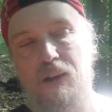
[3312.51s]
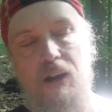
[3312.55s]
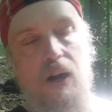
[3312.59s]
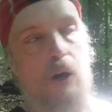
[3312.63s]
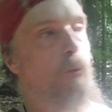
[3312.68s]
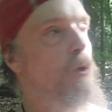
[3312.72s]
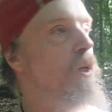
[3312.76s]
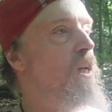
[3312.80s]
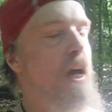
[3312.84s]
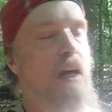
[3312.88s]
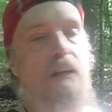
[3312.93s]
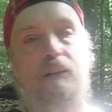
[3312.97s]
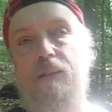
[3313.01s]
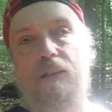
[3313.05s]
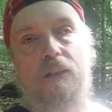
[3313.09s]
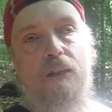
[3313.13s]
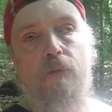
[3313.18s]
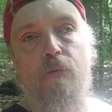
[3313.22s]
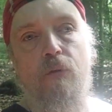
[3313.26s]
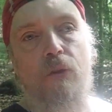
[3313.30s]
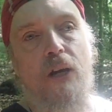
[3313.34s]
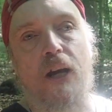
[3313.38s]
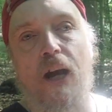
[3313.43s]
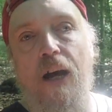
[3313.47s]
and we can't
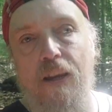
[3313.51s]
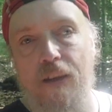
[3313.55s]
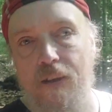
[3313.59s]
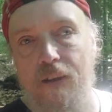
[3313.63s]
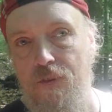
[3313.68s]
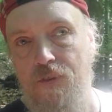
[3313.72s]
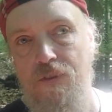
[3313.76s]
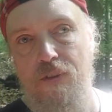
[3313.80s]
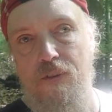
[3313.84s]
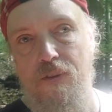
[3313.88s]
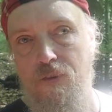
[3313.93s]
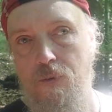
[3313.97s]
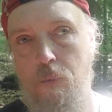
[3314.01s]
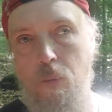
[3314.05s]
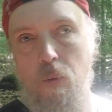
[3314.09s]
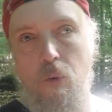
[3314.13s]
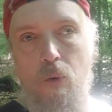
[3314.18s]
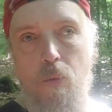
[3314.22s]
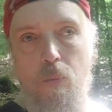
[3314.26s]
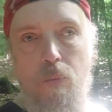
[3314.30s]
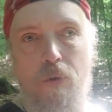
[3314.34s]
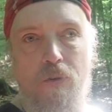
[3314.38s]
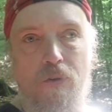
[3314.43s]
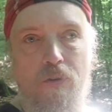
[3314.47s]
leave the galaxy at the
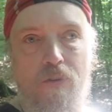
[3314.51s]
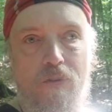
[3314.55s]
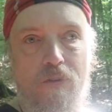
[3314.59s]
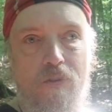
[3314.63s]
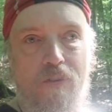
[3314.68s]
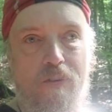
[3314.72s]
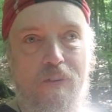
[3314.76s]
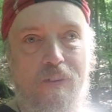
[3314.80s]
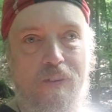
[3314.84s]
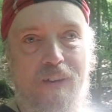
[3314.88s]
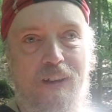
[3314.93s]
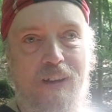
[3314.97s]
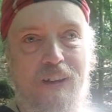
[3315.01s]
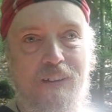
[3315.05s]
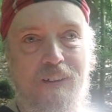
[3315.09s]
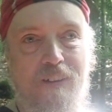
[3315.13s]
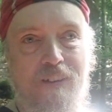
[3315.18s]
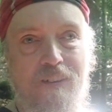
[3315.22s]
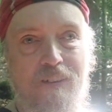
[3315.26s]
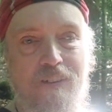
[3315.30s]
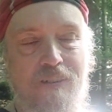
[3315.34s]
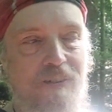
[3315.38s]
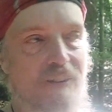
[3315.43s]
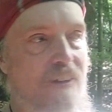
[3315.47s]
moment,
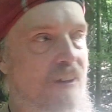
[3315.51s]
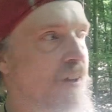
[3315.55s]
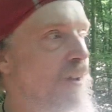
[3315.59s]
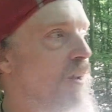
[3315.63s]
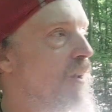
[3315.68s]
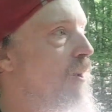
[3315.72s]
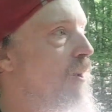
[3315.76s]
and